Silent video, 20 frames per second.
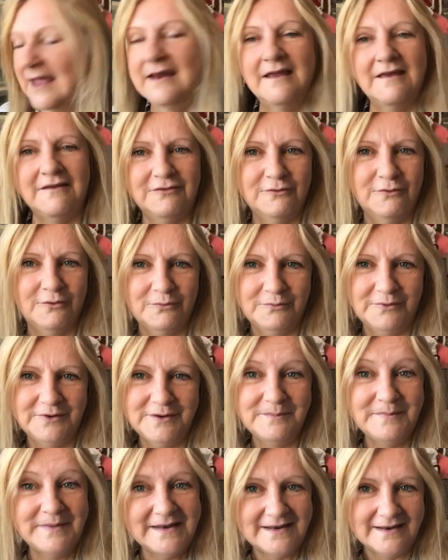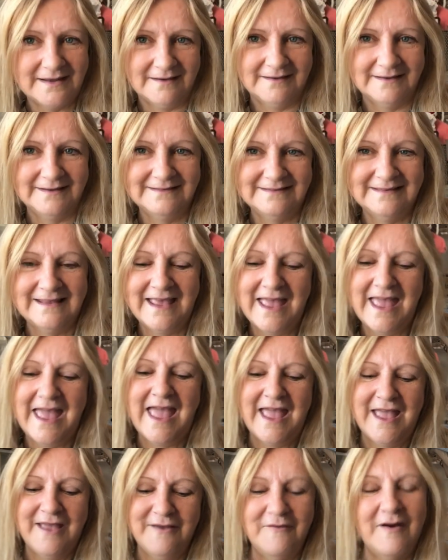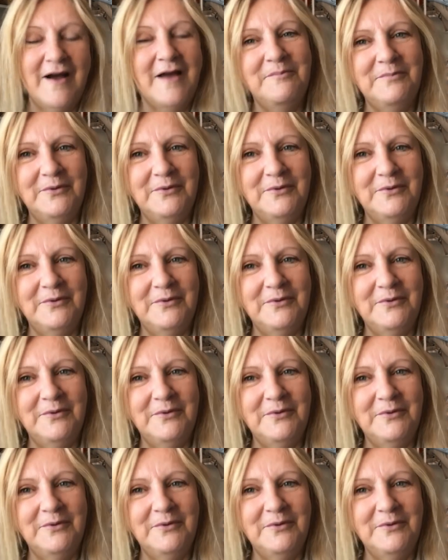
And I thought, wouldn't it be nice if I